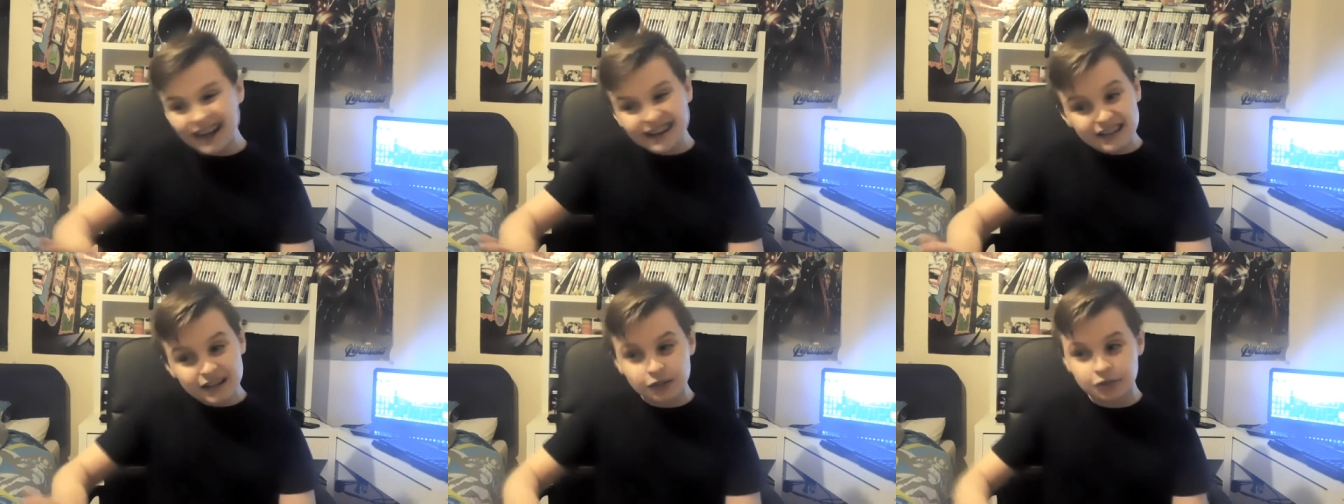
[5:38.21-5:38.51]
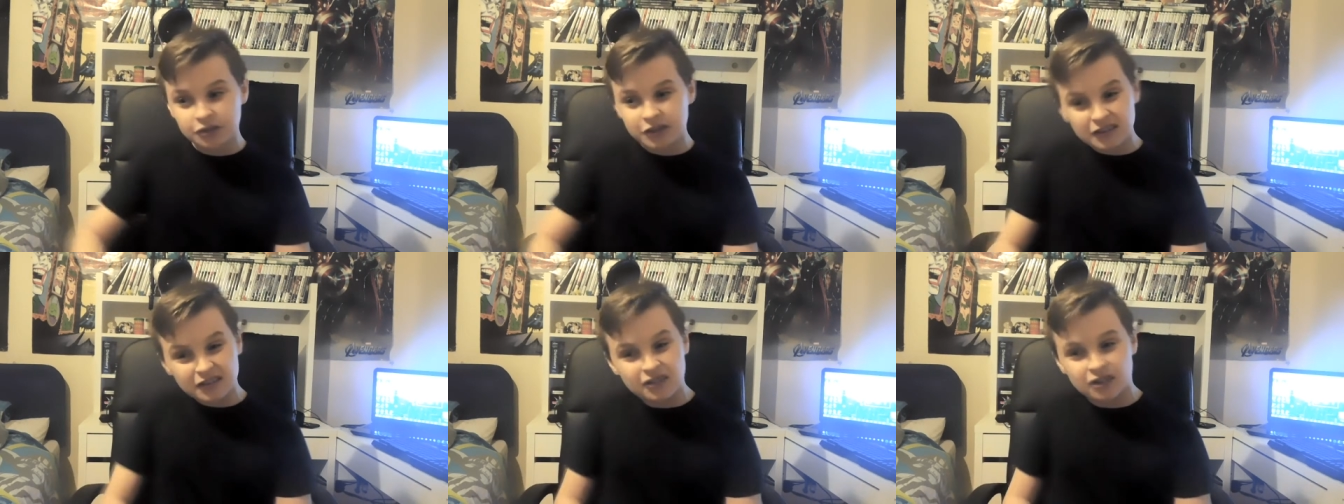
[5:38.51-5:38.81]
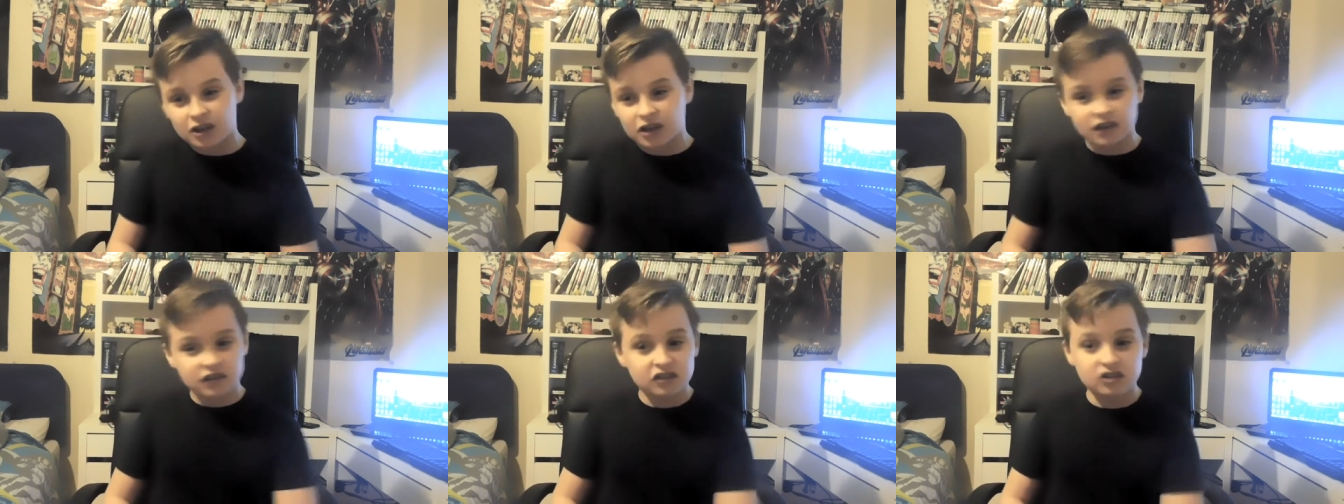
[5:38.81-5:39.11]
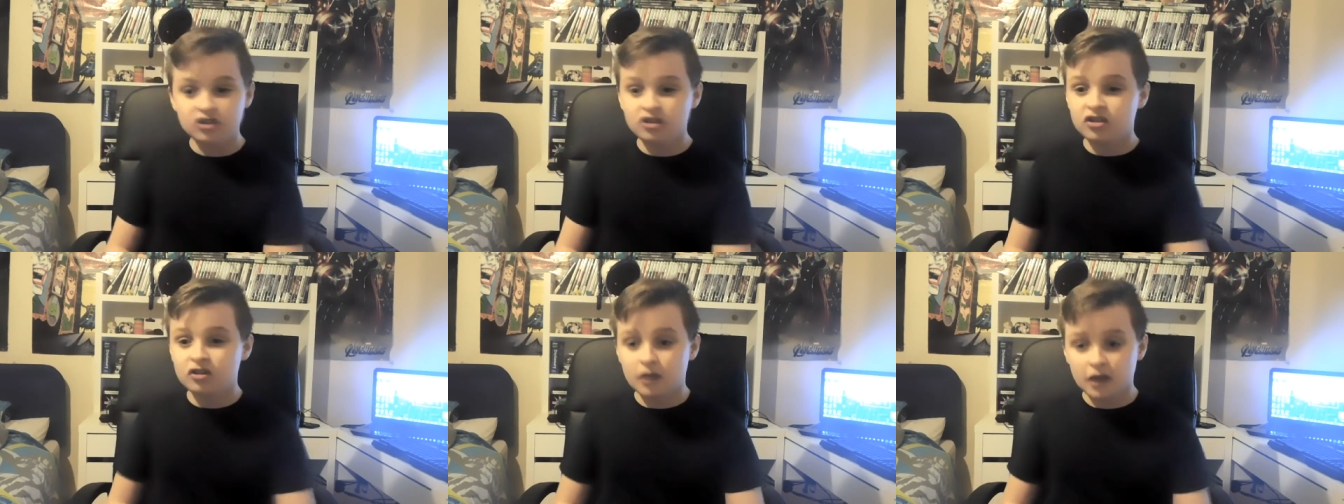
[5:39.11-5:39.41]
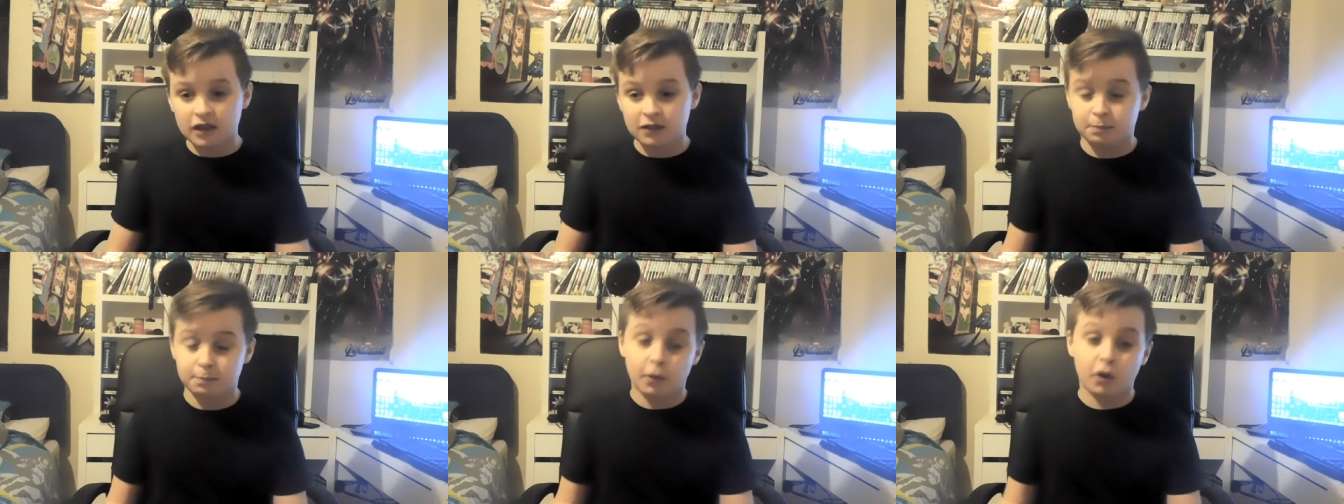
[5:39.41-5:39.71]
anything that is
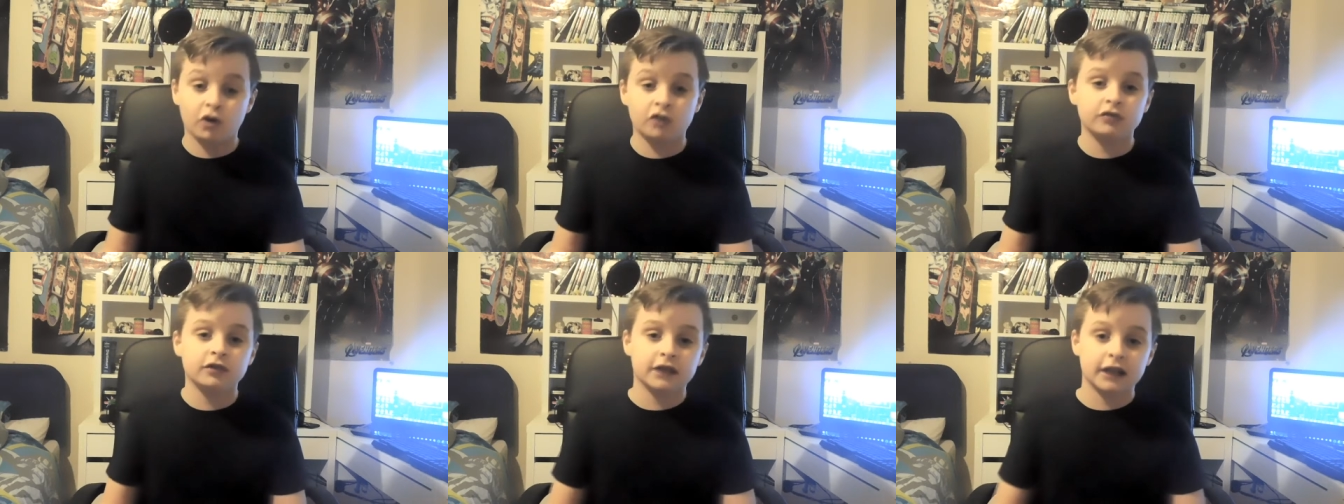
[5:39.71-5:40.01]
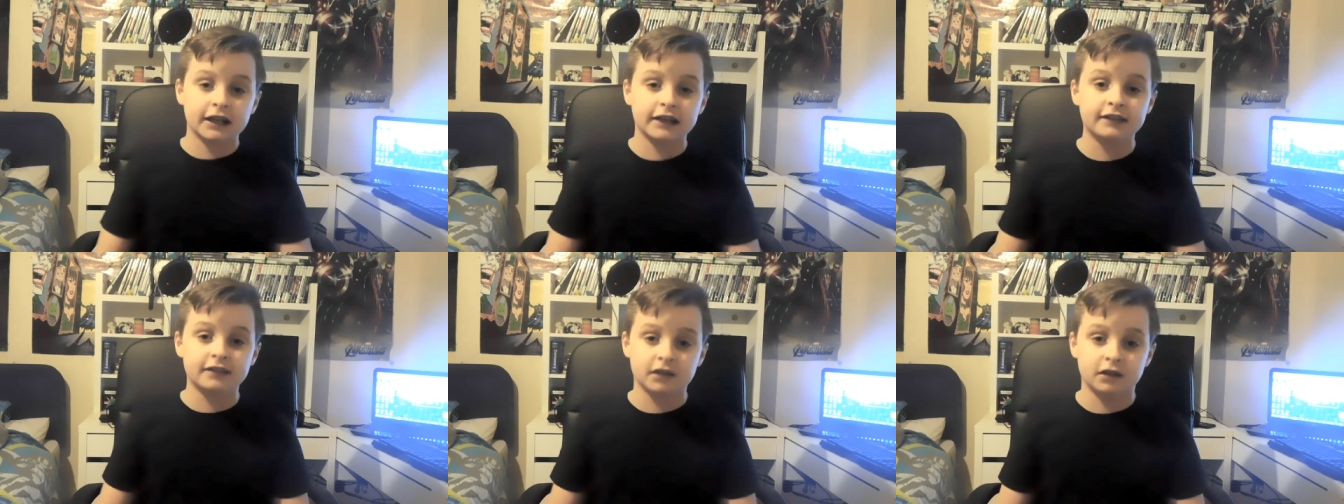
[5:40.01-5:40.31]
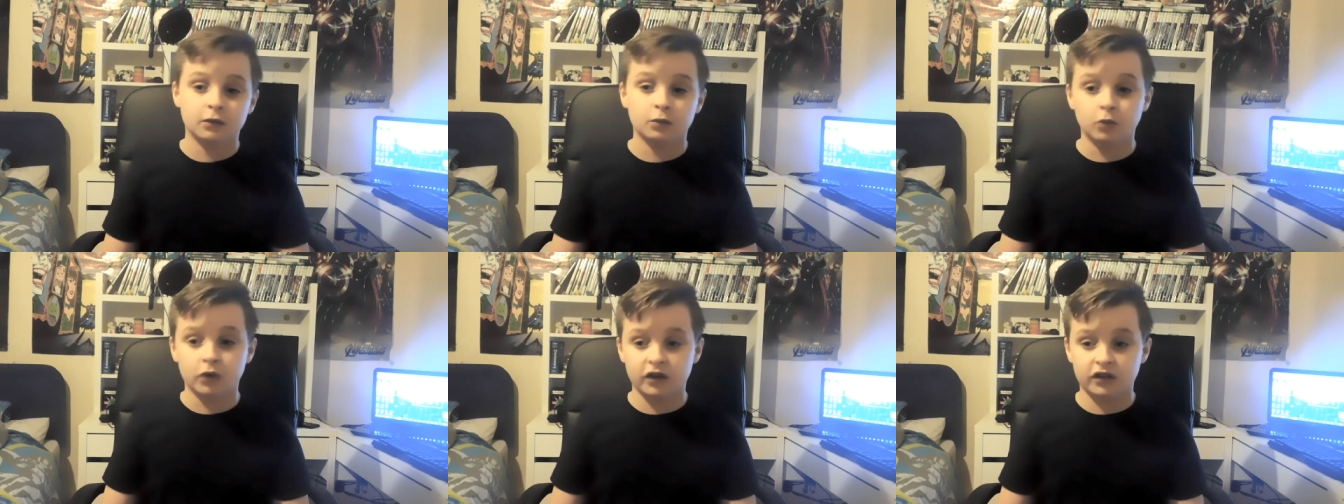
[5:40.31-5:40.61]
is boy related.